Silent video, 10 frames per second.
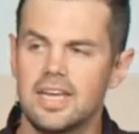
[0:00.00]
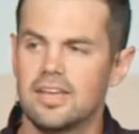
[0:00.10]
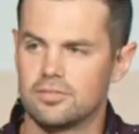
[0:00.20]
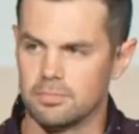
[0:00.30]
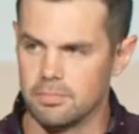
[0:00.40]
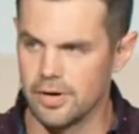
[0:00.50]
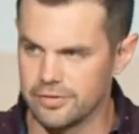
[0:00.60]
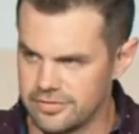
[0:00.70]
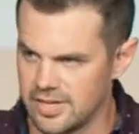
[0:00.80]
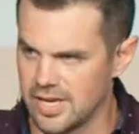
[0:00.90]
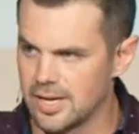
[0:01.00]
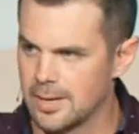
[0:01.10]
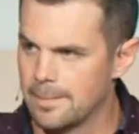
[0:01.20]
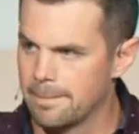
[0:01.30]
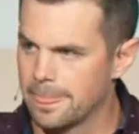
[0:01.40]
his mercy,
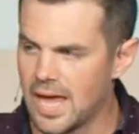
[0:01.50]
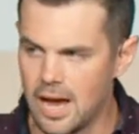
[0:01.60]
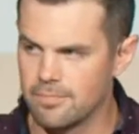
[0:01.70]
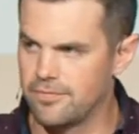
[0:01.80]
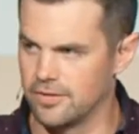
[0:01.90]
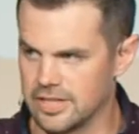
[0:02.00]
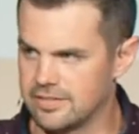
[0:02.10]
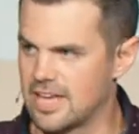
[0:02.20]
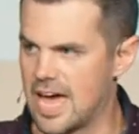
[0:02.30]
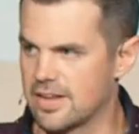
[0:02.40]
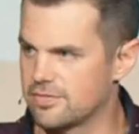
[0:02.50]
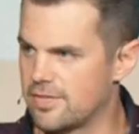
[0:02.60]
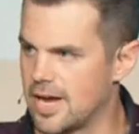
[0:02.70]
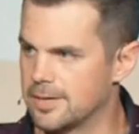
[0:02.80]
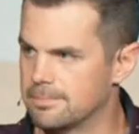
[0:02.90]
I'm fully
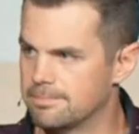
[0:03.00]
satisfied.